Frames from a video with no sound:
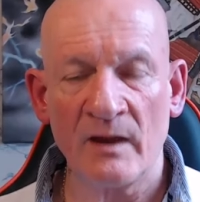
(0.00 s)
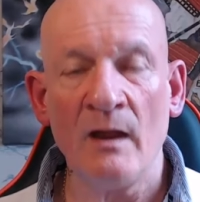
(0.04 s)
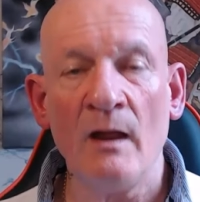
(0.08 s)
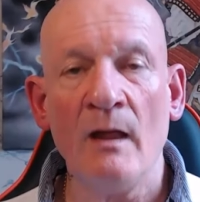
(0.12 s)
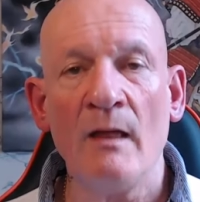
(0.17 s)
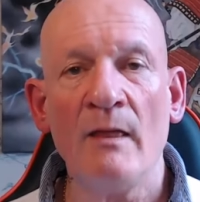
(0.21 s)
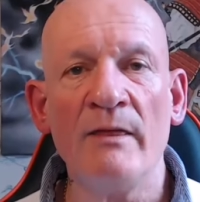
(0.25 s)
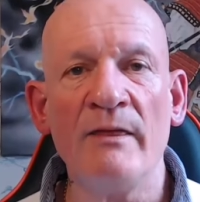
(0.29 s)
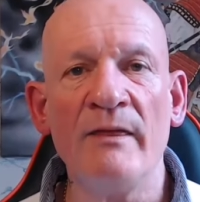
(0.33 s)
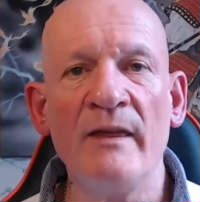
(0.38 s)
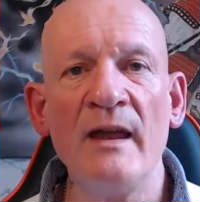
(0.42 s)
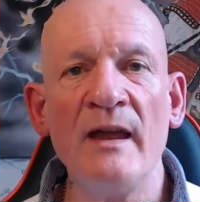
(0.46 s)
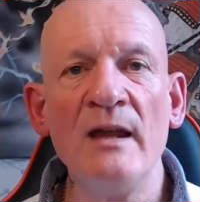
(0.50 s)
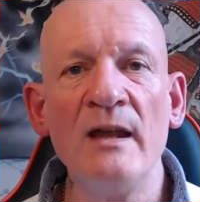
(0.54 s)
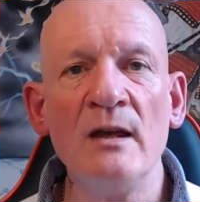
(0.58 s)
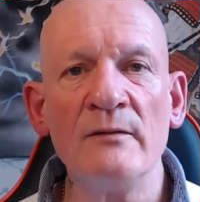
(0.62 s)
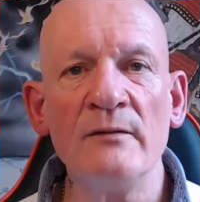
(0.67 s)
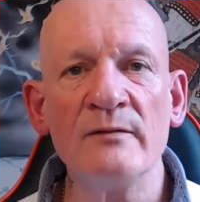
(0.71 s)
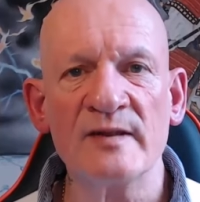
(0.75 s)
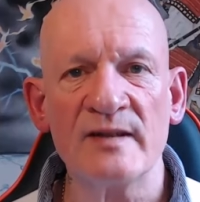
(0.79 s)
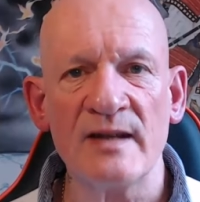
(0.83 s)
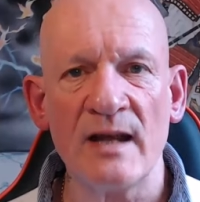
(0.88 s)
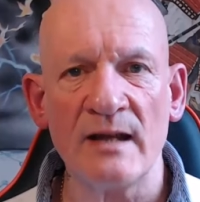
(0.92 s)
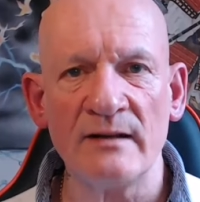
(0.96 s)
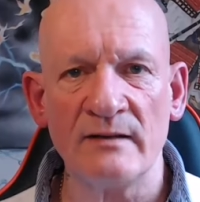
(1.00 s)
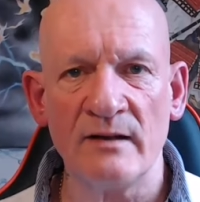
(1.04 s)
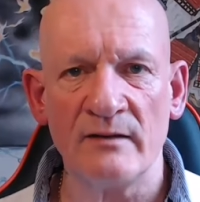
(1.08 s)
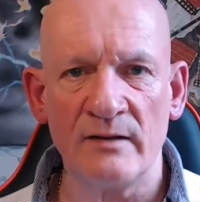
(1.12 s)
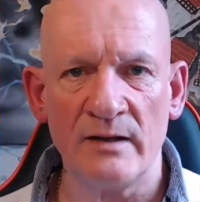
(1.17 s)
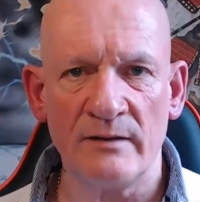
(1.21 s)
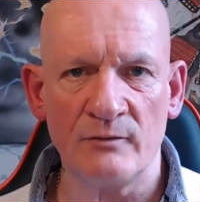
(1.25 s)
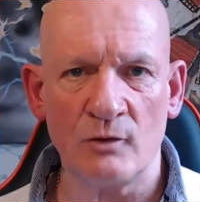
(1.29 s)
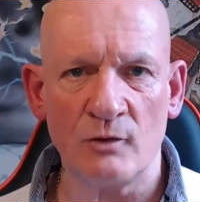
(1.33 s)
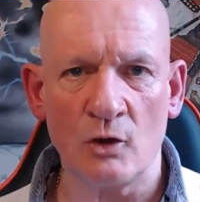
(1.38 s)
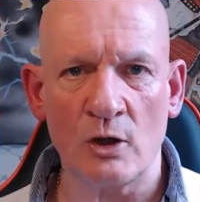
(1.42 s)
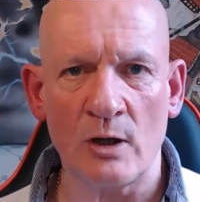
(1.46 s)
They have said that
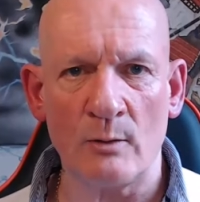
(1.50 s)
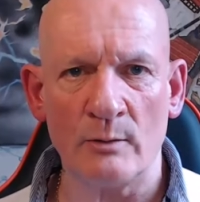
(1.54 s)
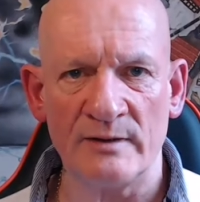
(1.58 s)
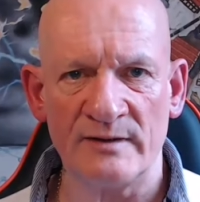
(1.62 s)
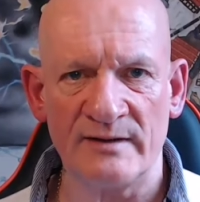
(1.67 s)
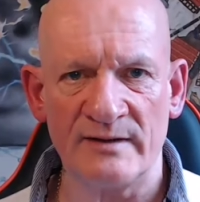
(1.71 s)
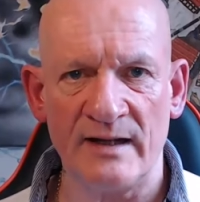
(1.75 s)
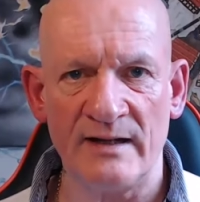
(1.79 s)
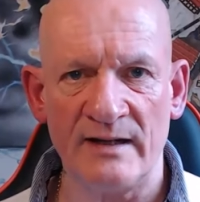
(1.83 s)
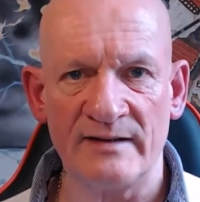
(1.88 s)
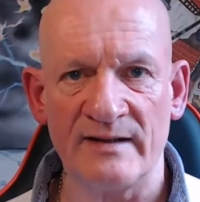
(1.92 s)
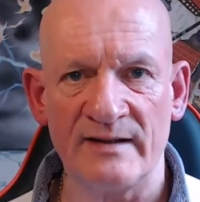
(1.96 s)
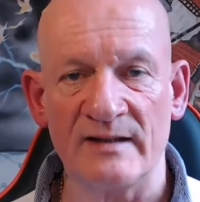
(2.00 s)
they've got our data.